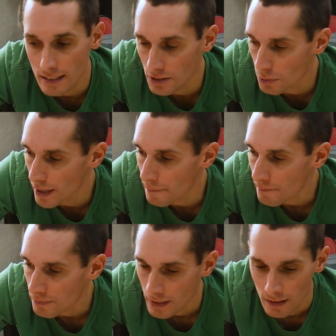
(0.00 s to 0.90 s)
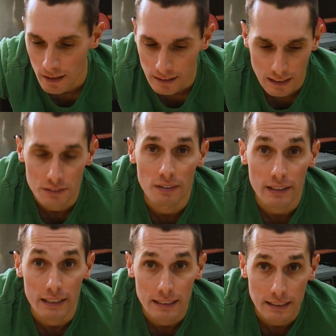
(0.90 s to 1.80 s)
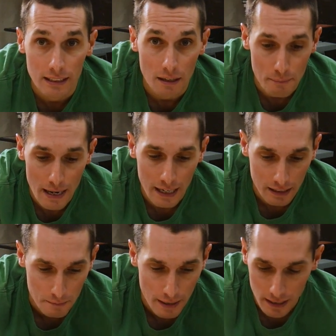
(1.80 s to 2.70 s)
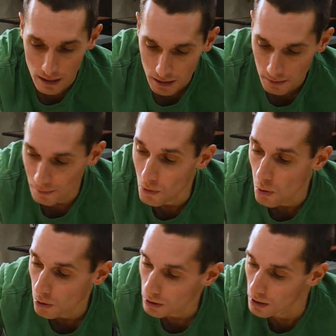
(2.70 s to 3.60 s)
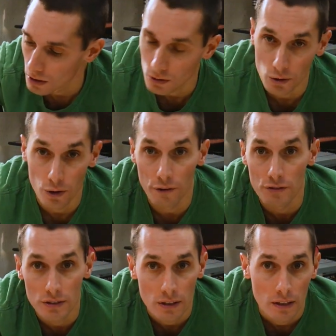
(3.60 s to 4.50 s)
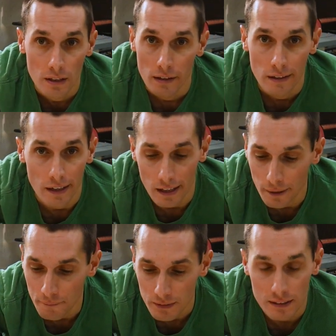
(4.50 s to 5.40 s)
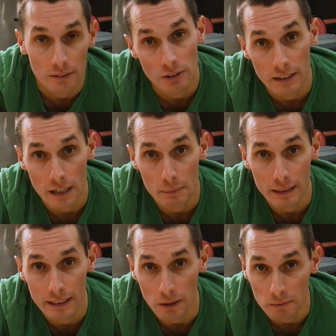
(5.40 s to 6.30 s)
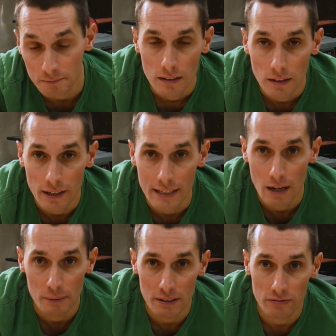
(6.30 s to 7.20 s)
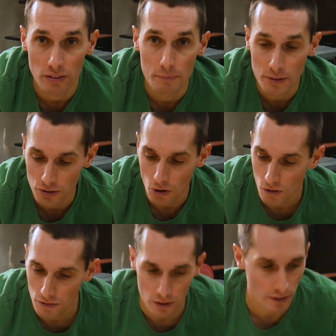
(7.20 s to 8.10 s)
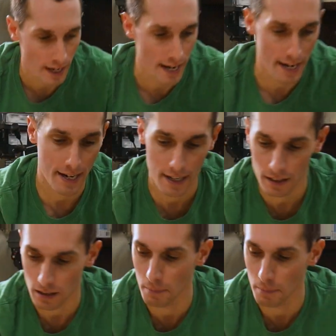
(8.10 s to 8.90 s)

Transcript: this way, is that it's very easy to come back and make more grooves. Um, it's not, really not a big deal. Okay, now I'm gonna flip this over and